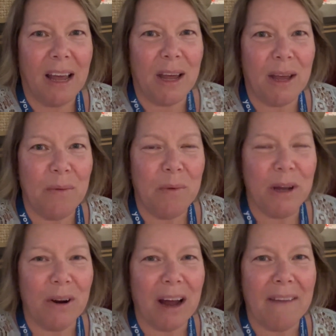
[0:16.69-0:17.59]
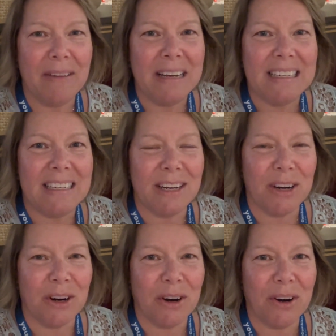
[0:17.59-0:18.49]
and we are having
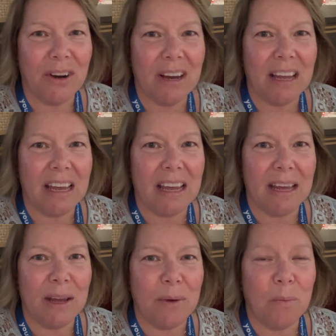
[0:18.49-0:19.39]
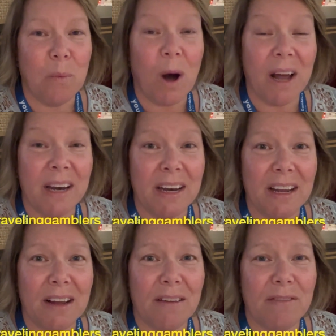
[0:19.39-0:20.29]
dinner in one
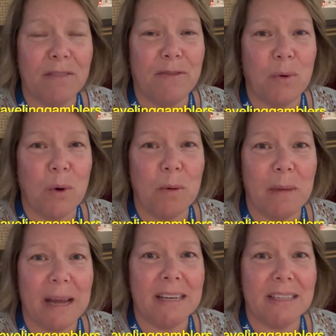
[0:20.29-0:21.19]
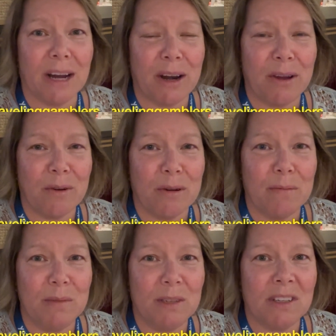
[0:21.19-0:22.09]
of the four main dining
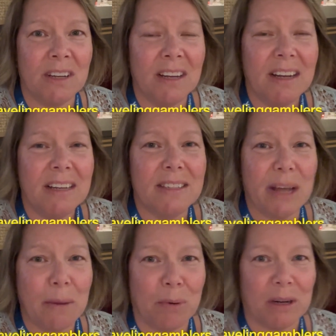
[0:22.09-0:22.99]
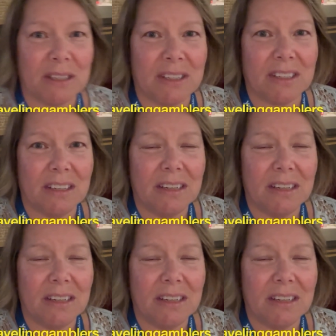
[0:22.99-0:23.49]
rooms, Cyprus.